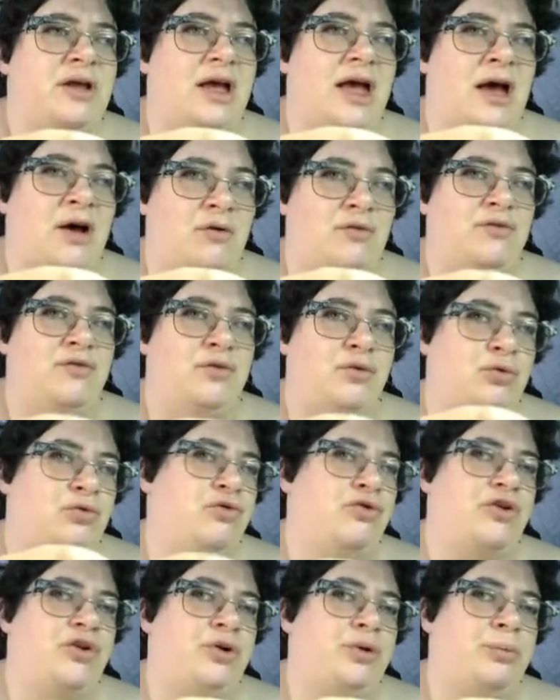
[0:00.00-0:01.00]
helpful
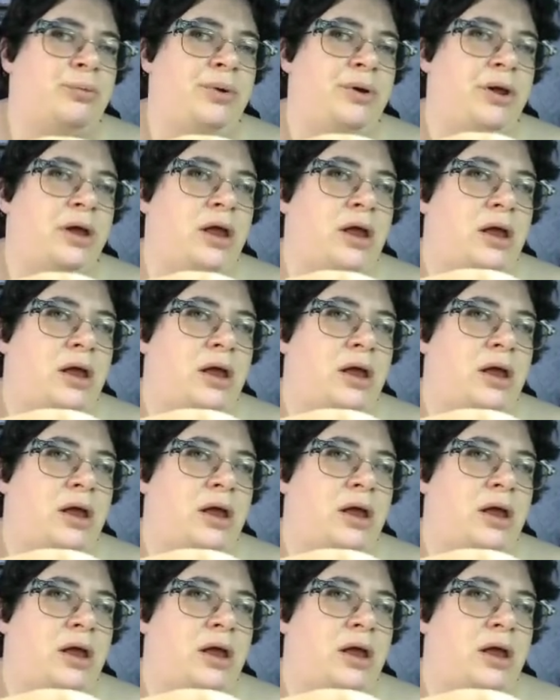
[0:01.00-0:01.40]
group.